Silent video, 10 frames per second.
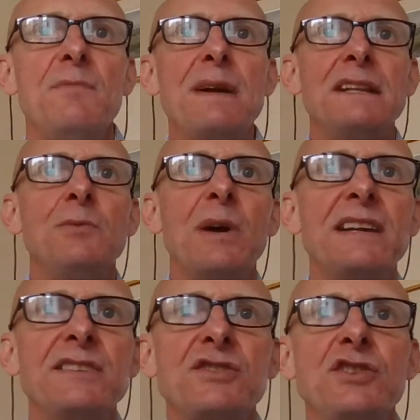are many
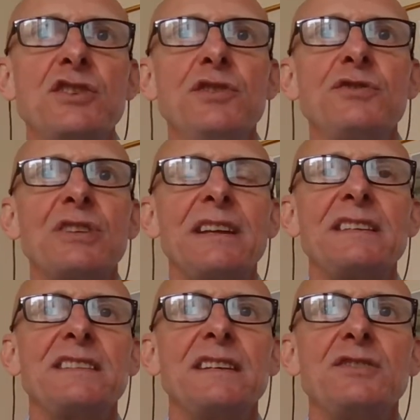ways to use
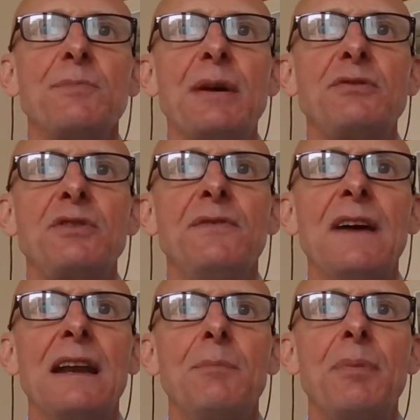LinkedIn to both
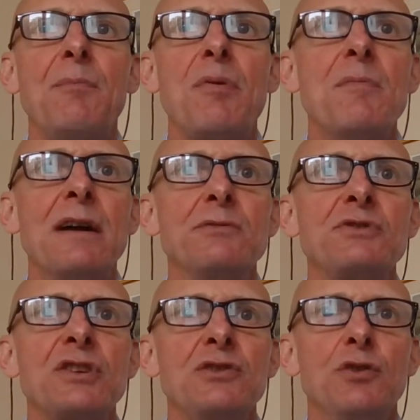develop and
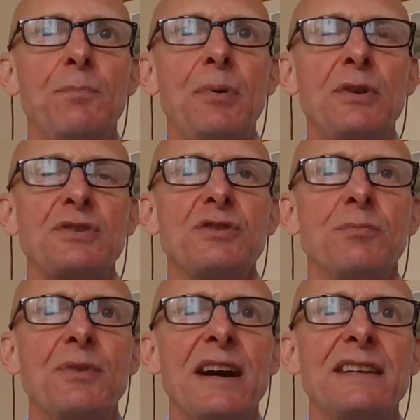promote your personal
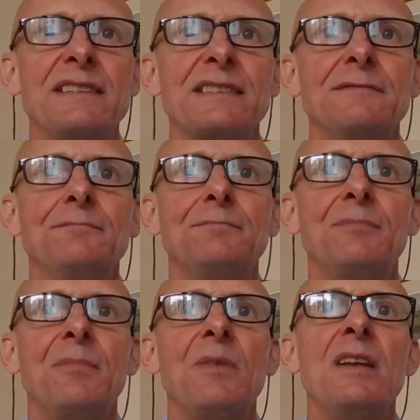brand.
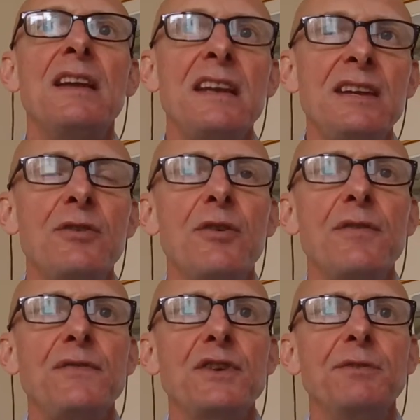Here are a
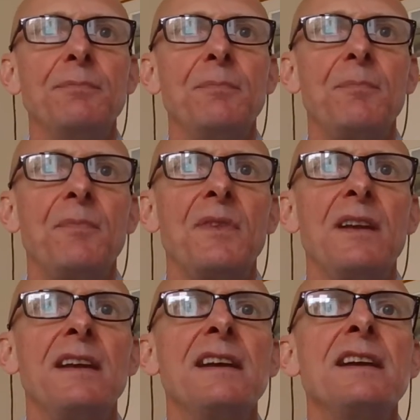few.
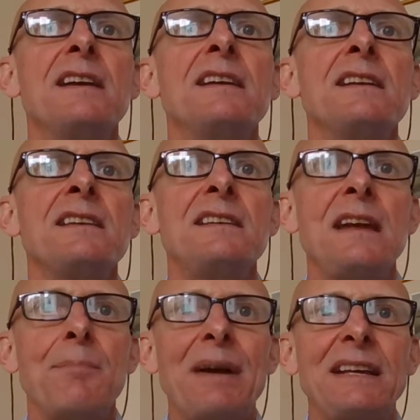
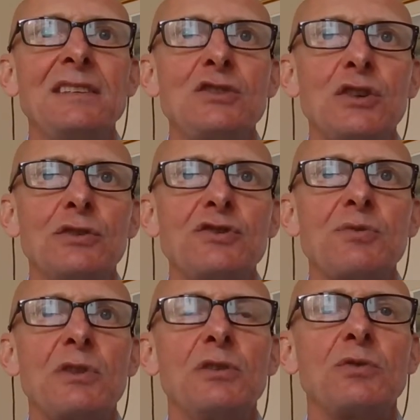Get back in touch
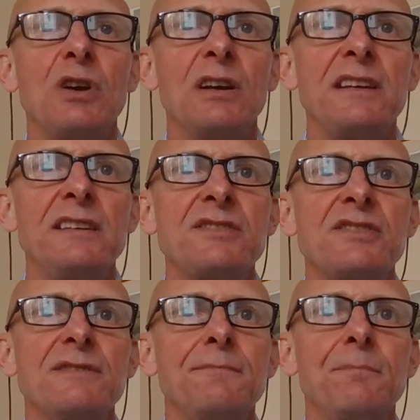with old
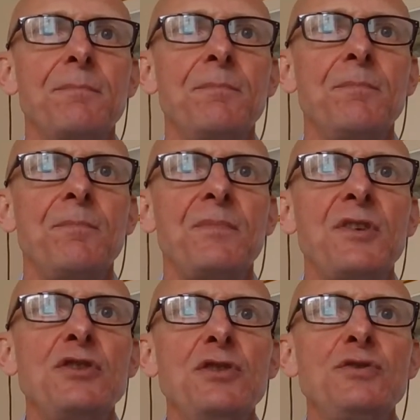colleagues,
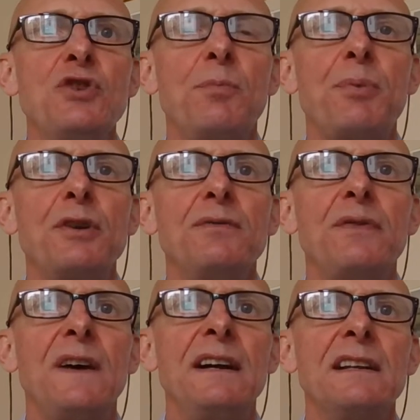to use your
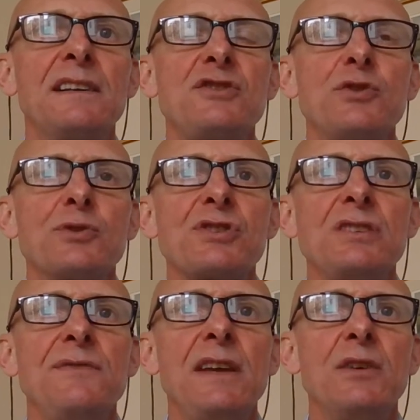profile as your
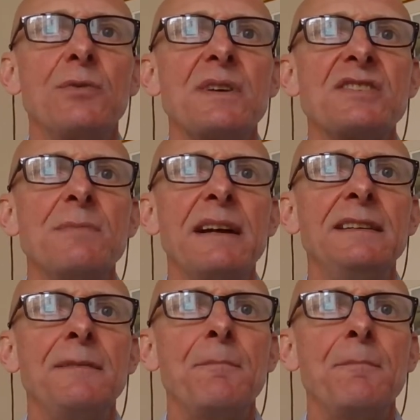CV or resume,